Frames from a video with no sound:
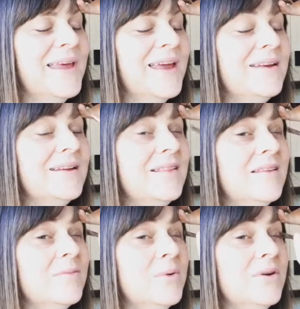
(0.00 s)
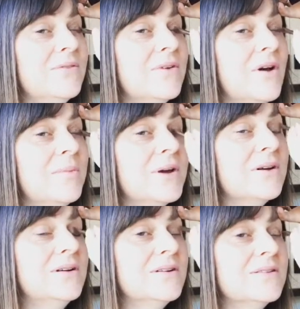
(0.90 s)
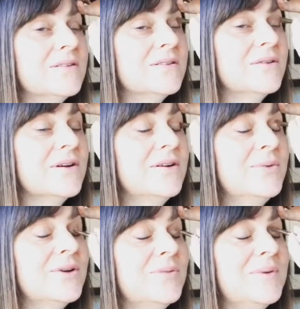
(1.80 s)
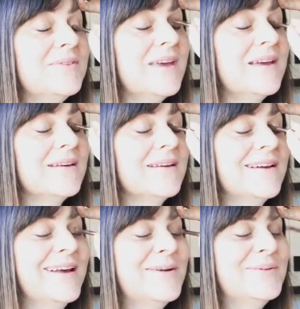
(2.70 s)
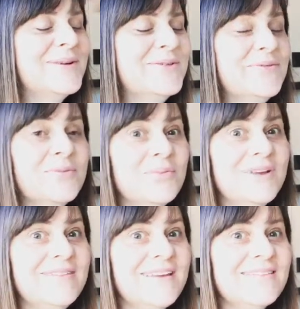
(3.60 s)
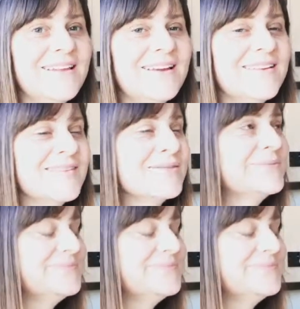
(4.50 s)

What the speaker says: And in the spirit of Comic-Con across the road, we could be saying a couple of princess layers.